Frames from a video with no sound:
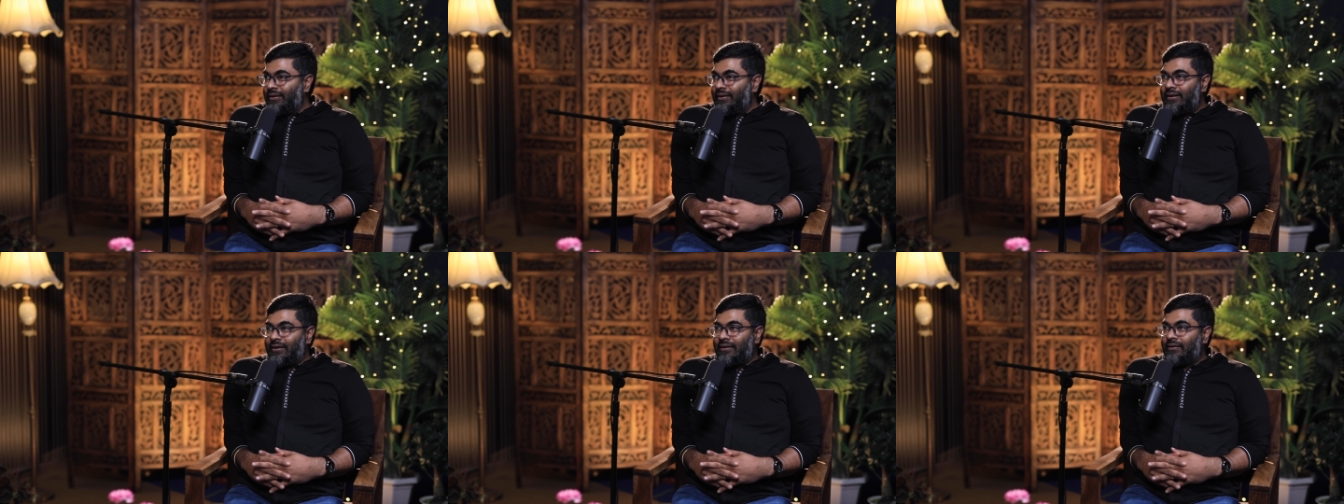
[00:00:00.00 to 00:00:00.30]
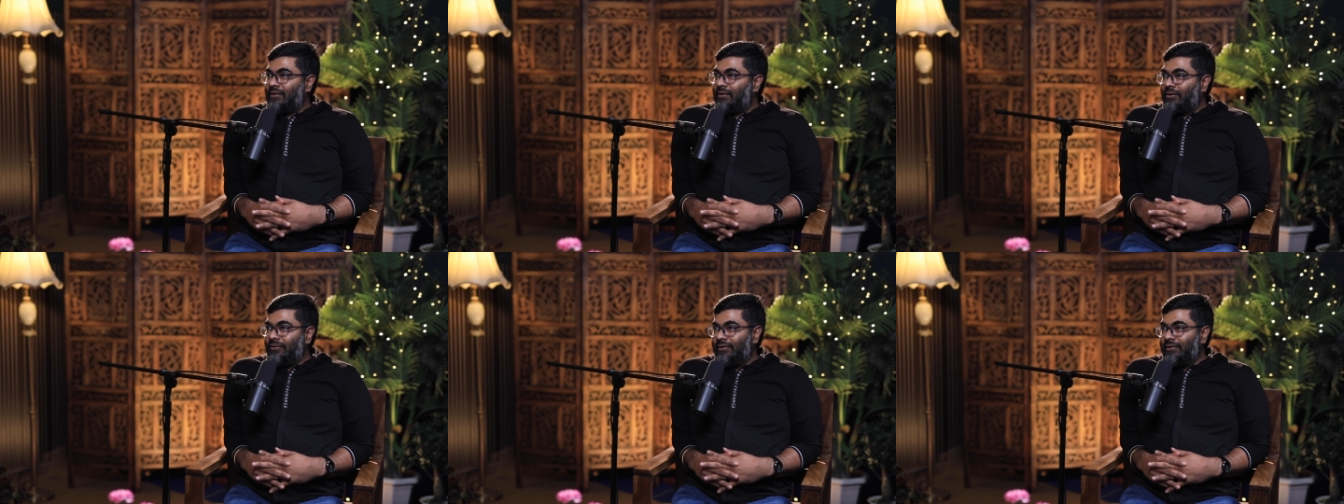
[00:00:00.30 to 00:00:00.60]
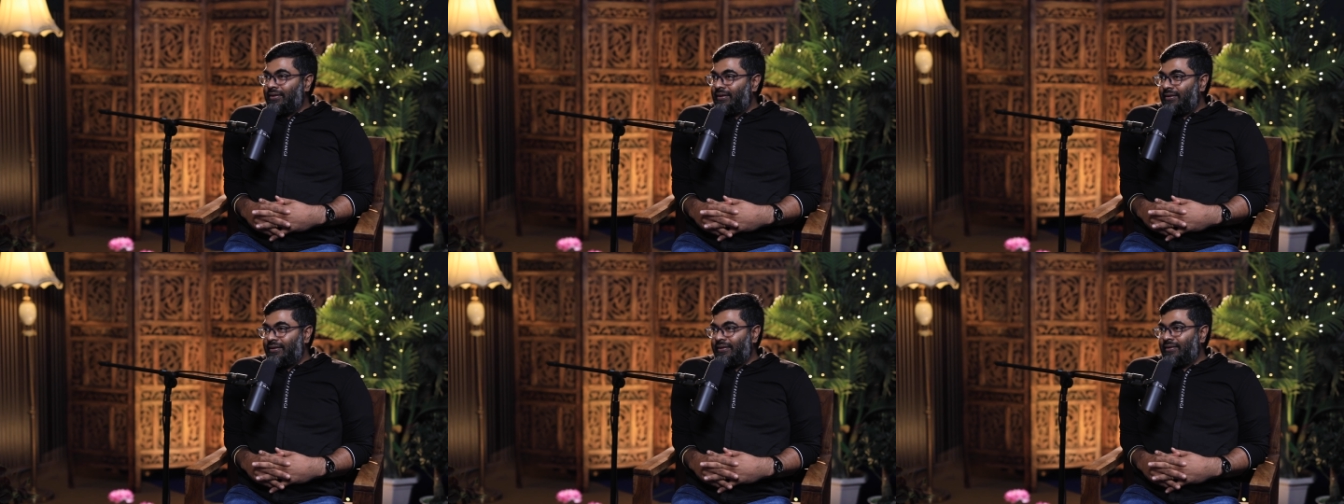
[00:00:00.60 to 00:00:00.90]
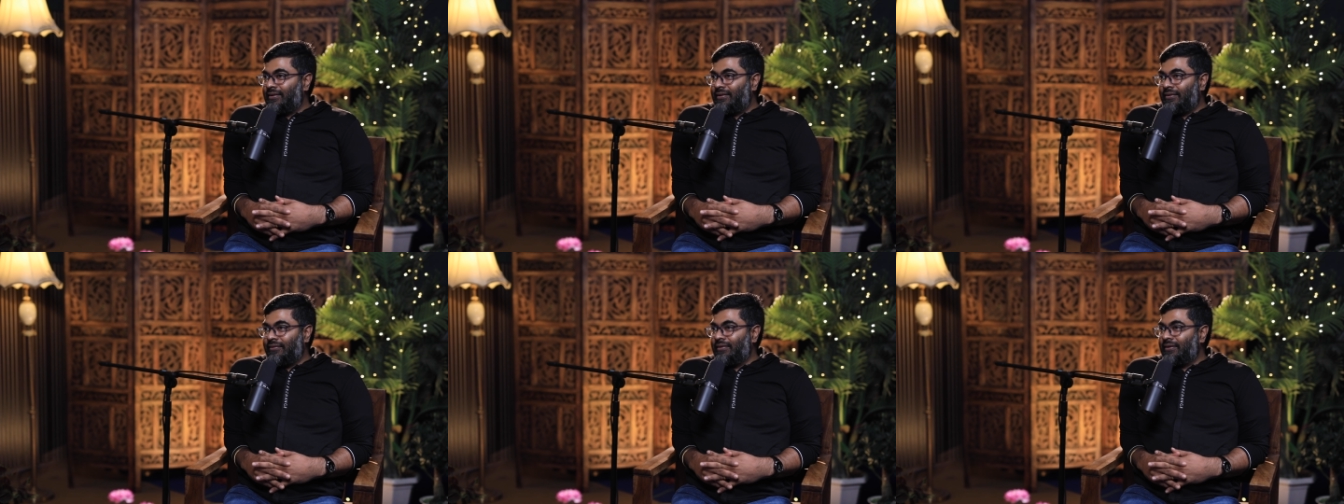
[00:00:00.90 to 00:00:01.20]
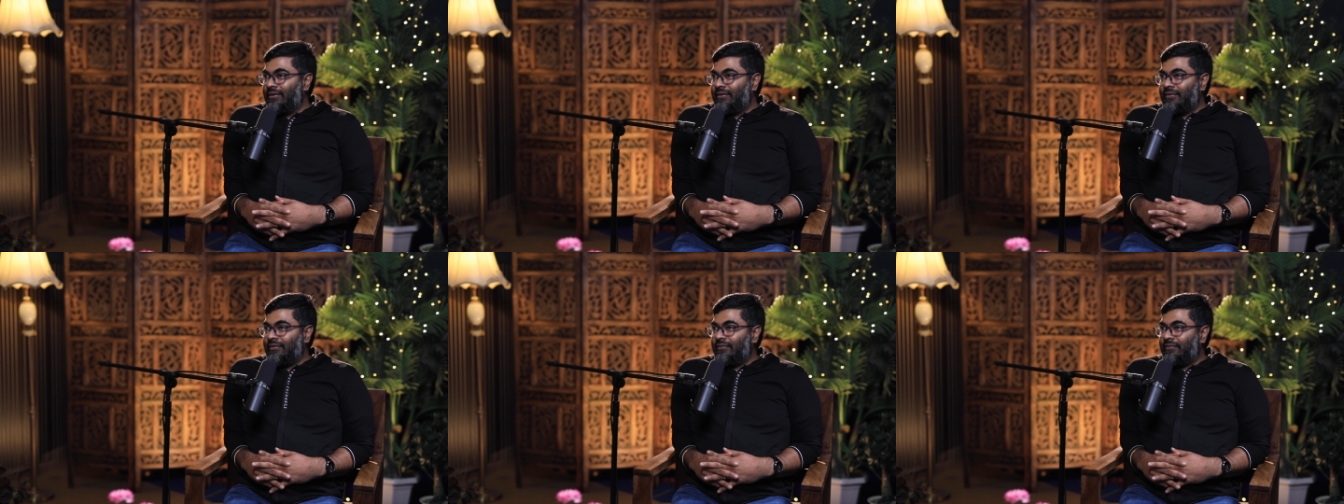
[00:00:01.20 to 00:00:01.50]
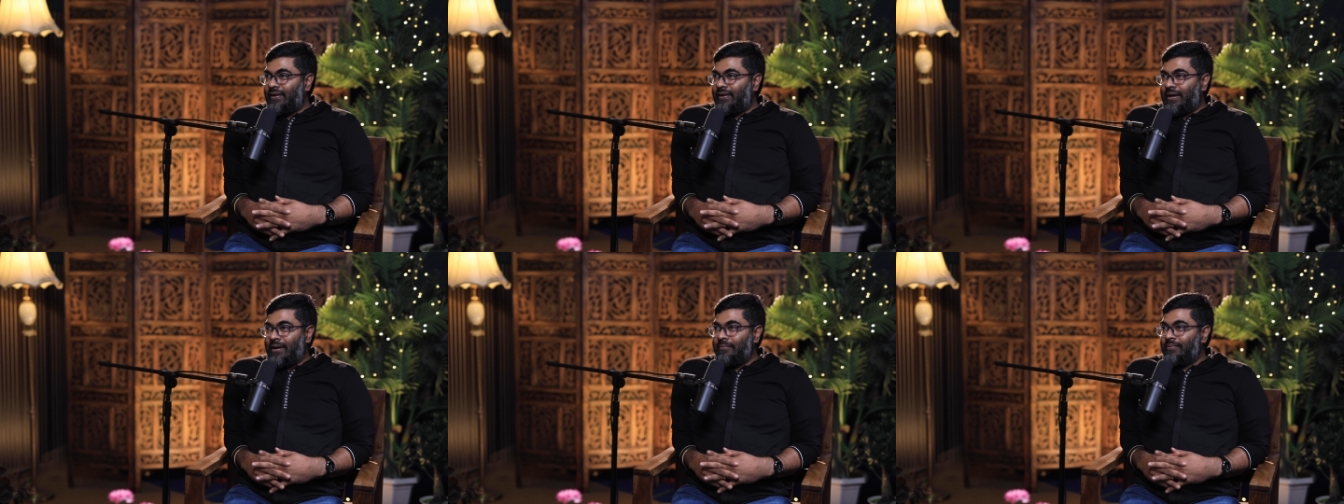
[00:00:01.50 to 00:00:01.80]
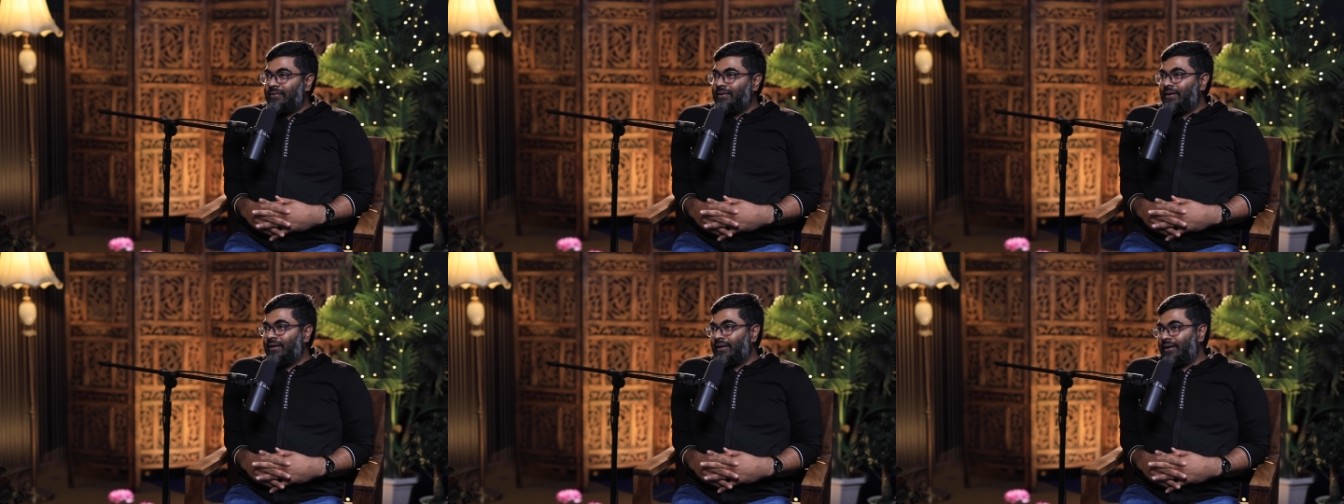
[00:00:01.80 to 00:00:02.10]
There are thousands and thousands of
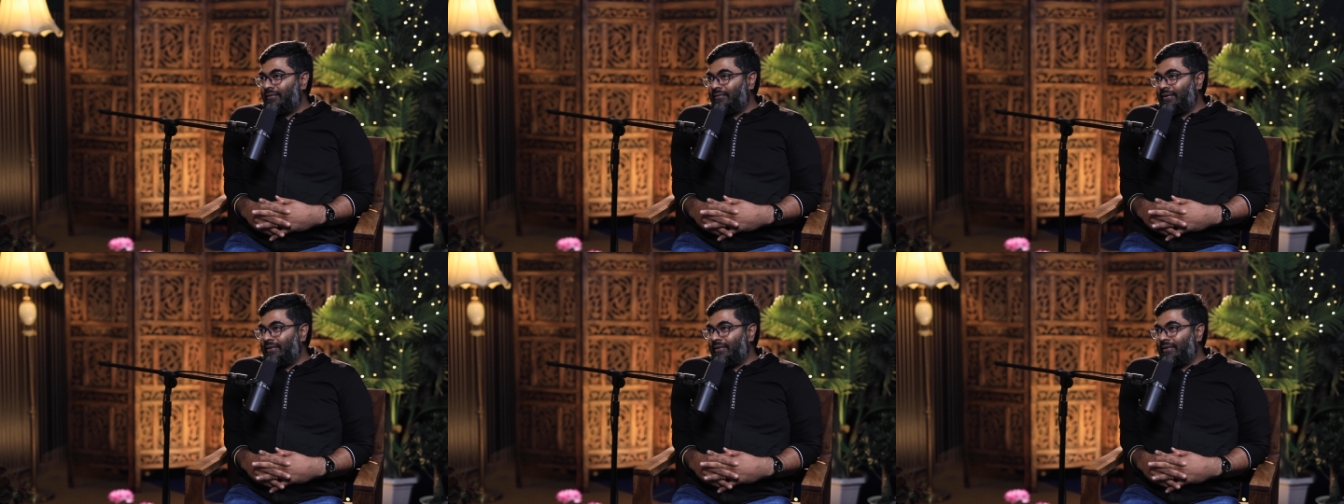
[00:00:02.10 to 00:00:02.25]
apps that are